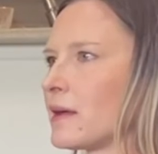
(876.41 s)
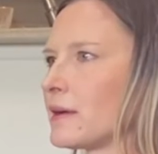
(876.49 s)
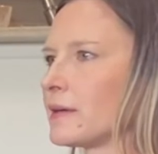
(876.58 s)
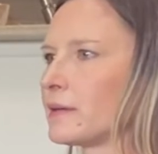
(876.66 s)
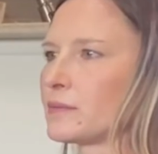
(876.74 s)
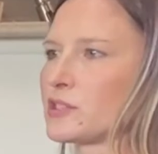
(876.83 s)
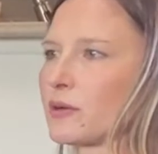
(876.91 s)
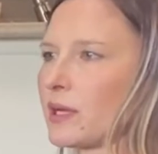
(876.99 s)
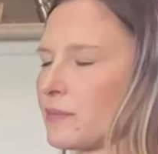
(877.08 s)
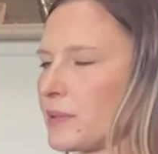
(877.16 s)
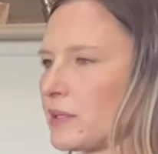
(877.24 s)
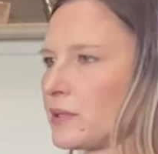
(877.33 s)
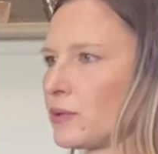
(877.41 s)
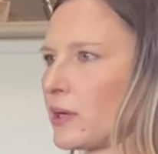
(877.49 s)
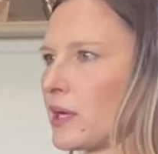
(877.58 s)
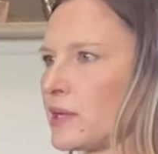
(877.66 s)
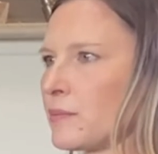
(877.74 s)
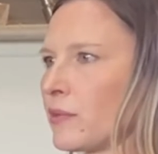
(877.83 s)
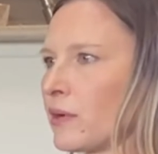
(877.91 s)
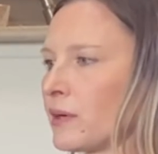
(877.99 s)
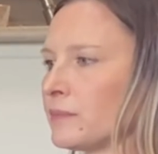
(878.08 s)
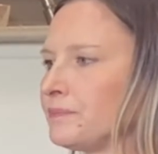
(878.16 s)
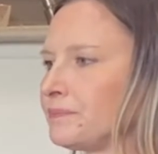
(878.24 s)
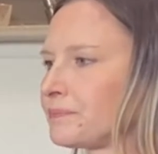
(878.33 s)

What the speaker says: Don't have Pandora anymore.